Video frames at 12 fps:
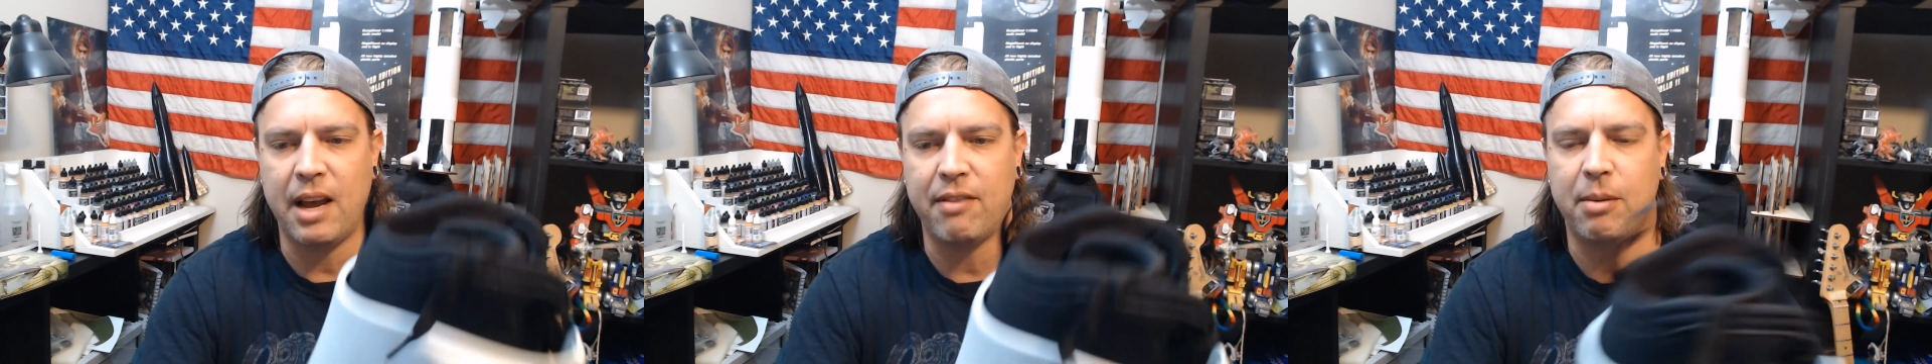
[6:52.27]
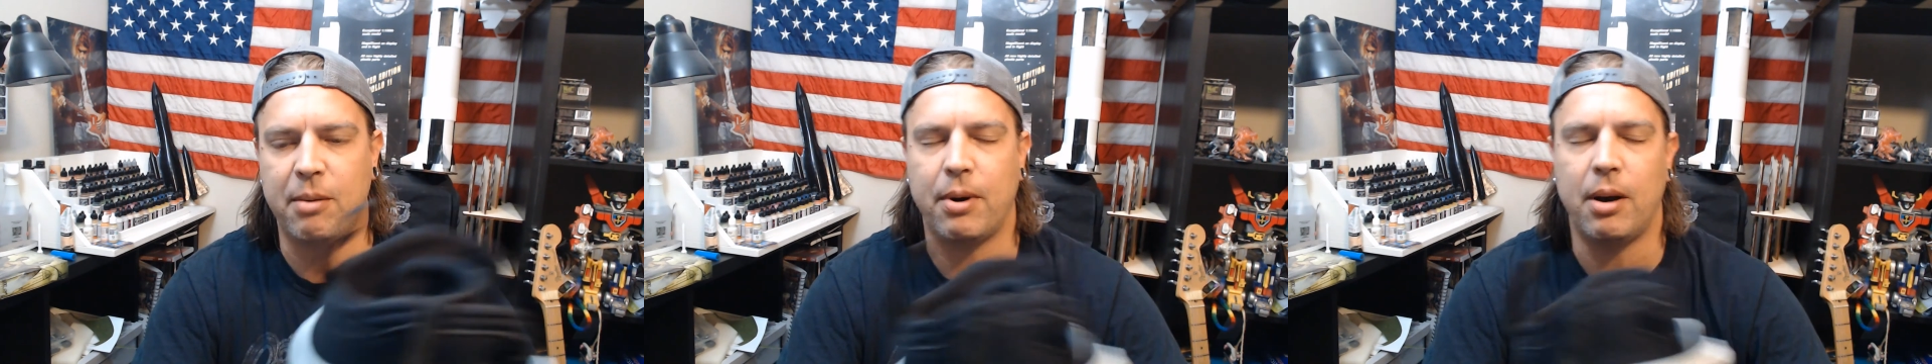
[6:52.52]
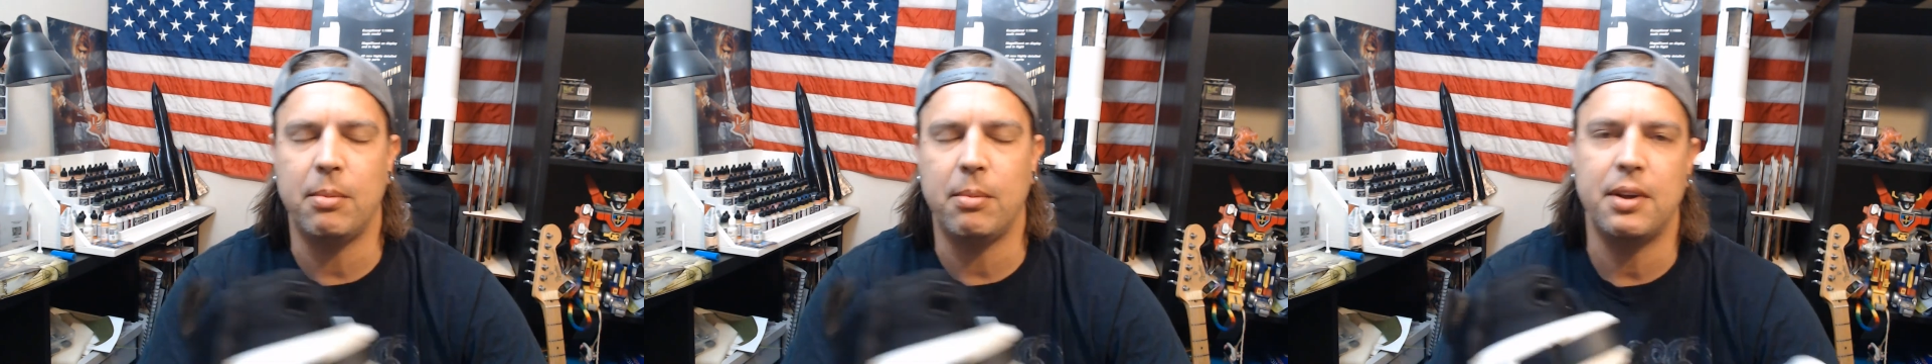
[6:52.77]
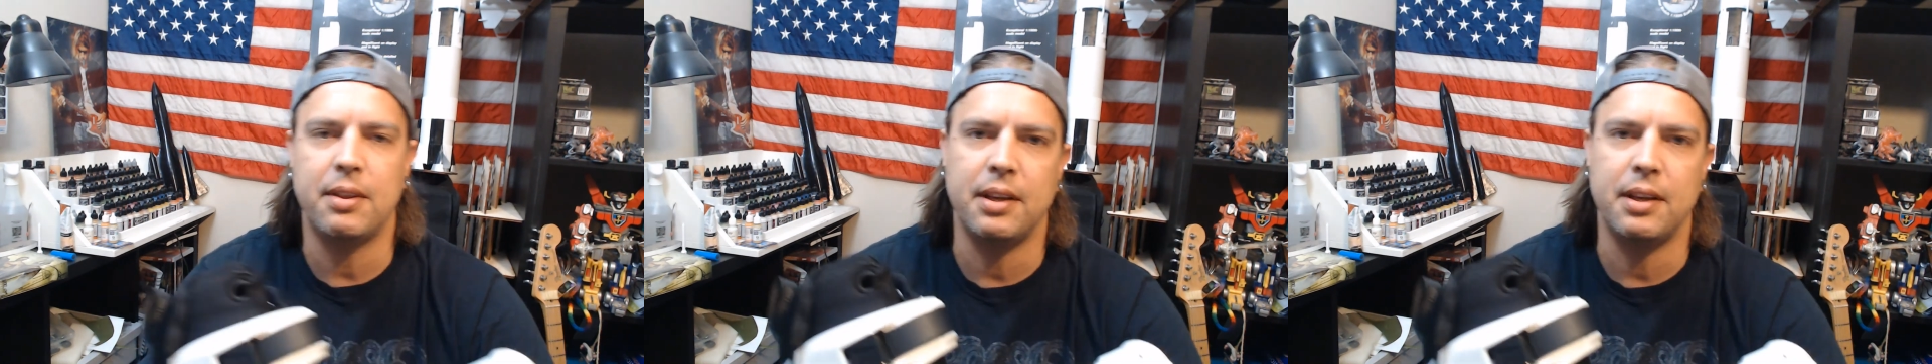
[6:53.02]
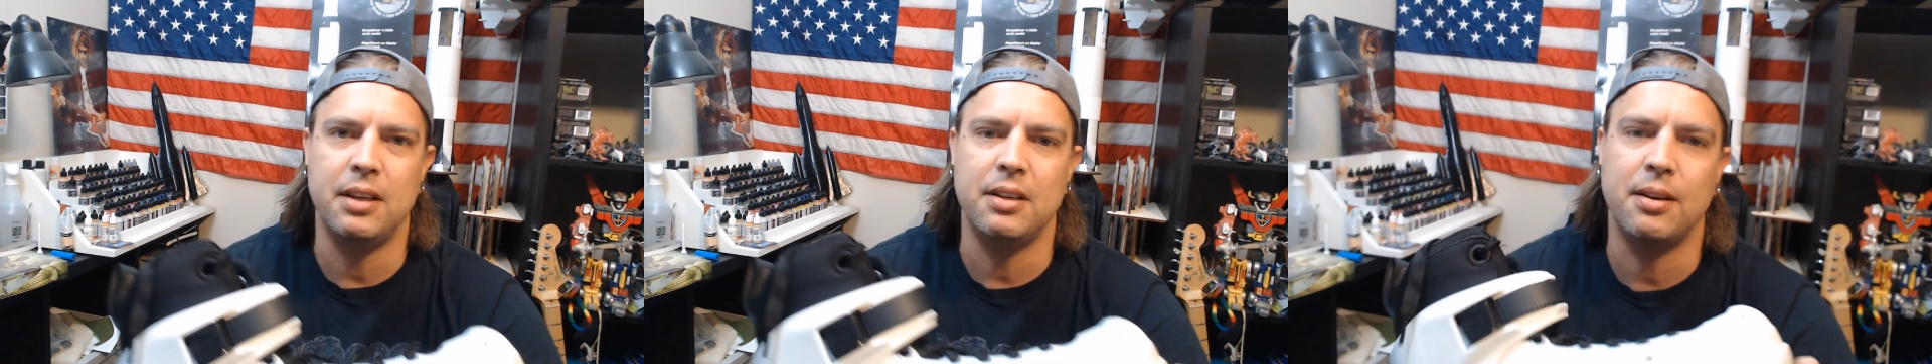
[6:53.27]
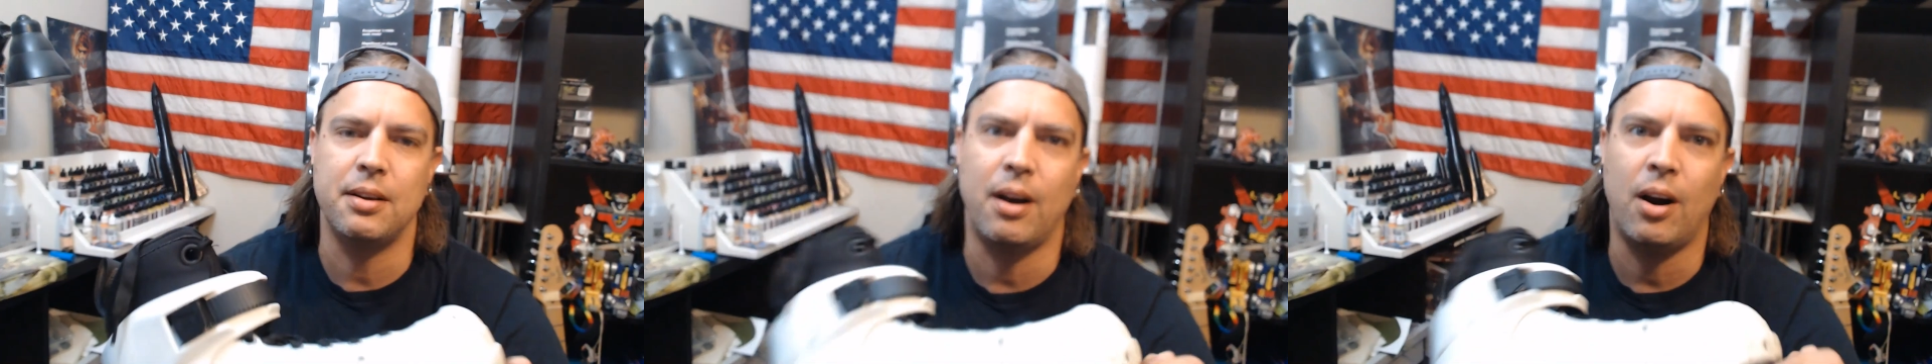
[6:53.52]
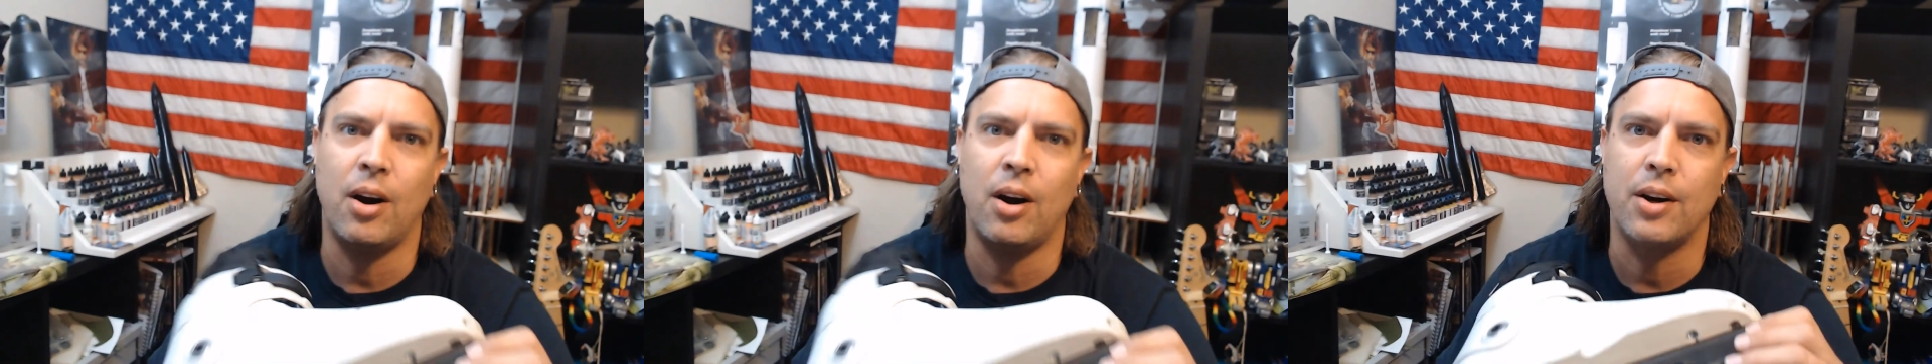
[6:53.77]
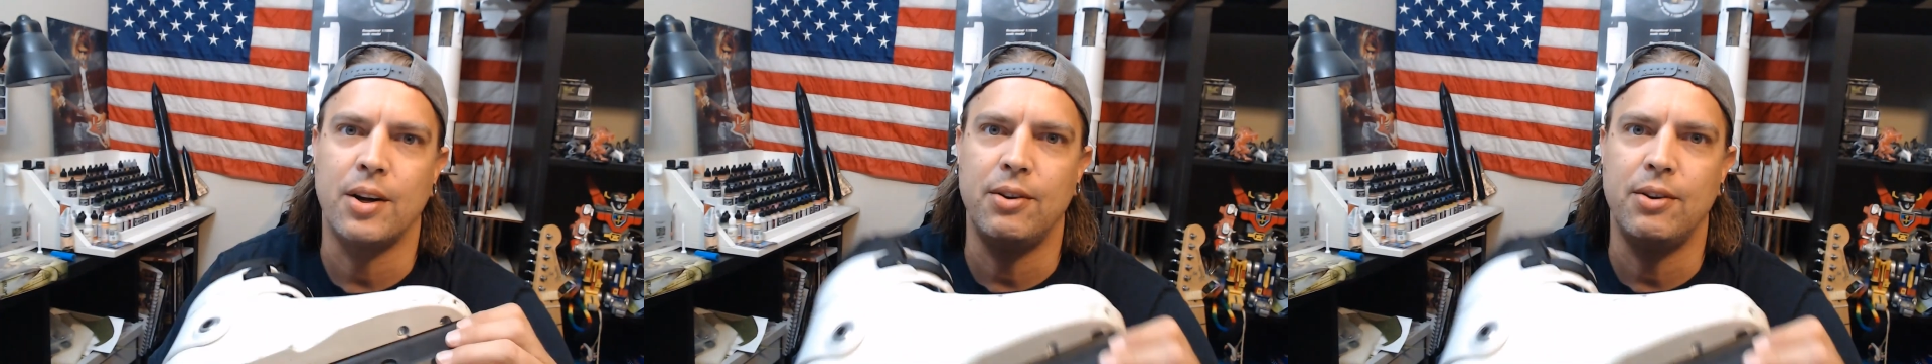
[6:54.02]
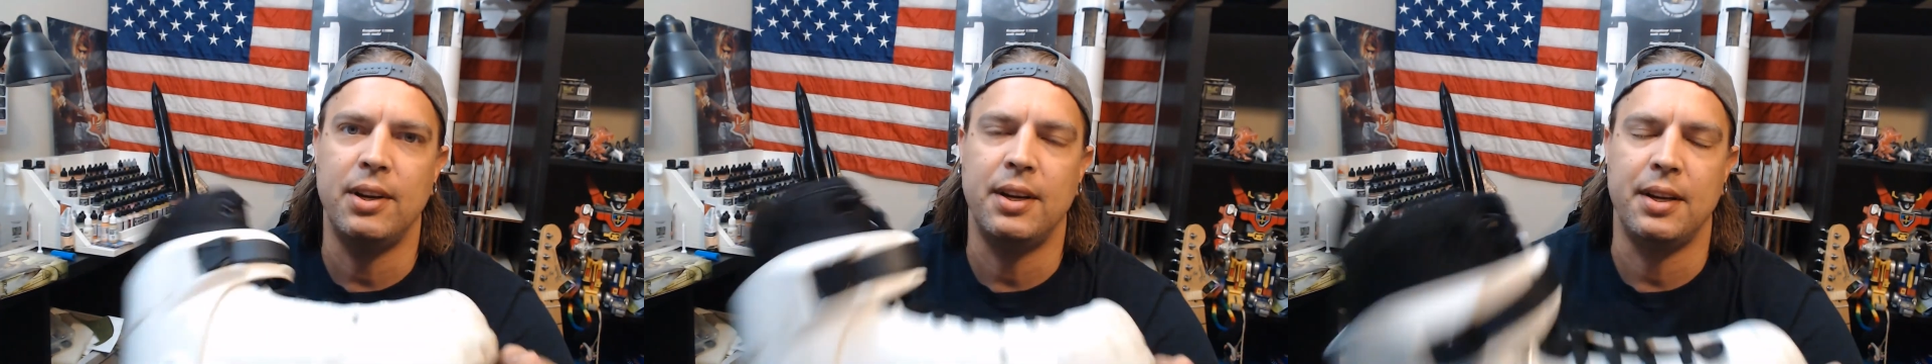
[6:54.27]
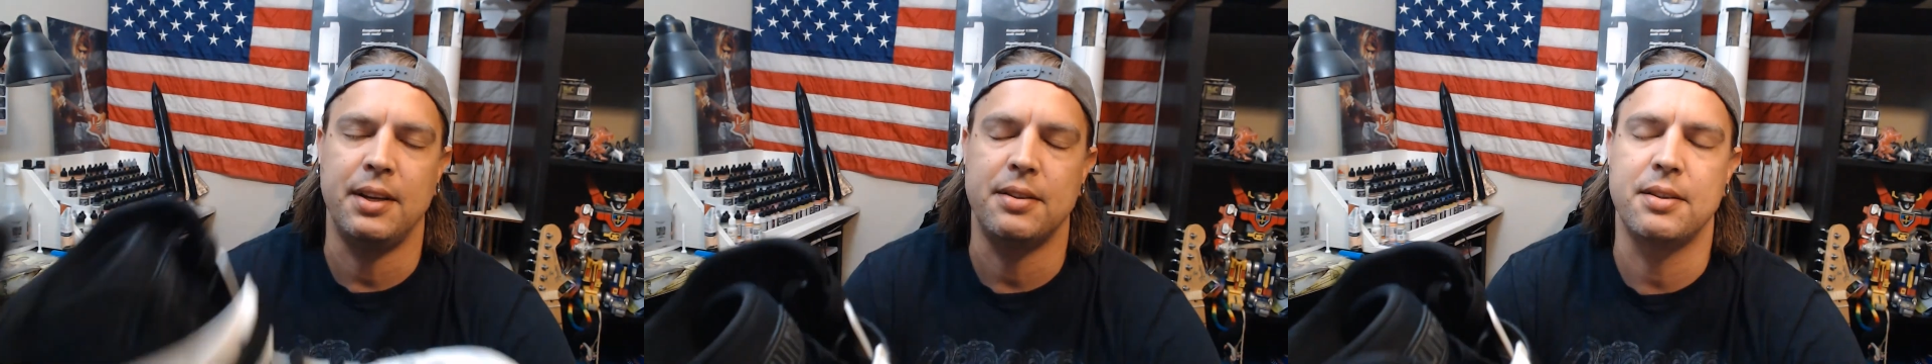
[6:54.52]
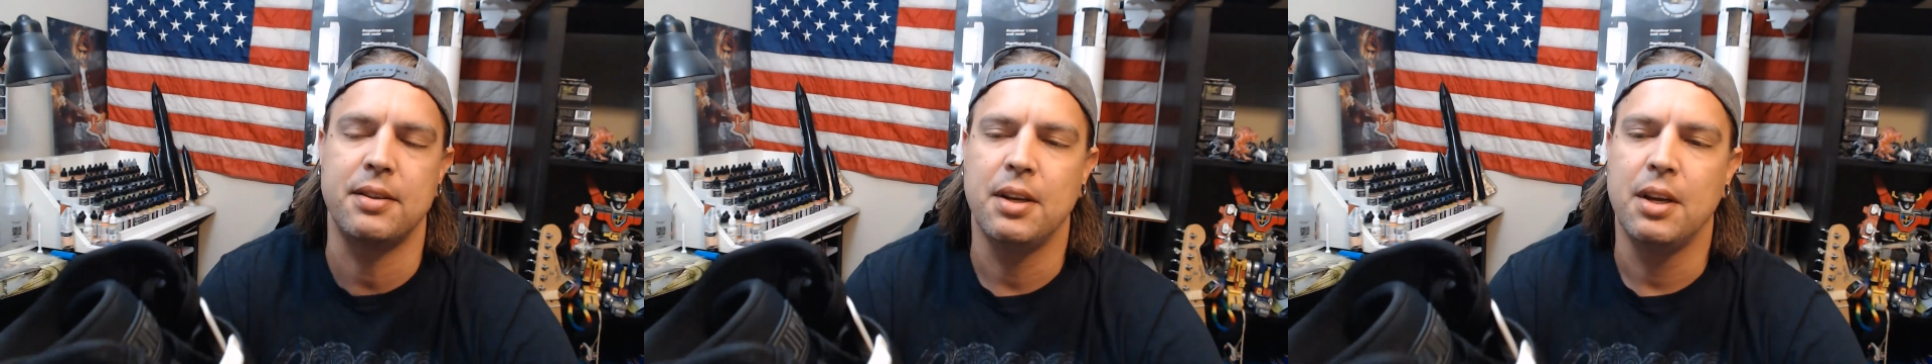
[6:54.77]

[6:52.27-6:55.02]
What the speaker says: a problem with are unities,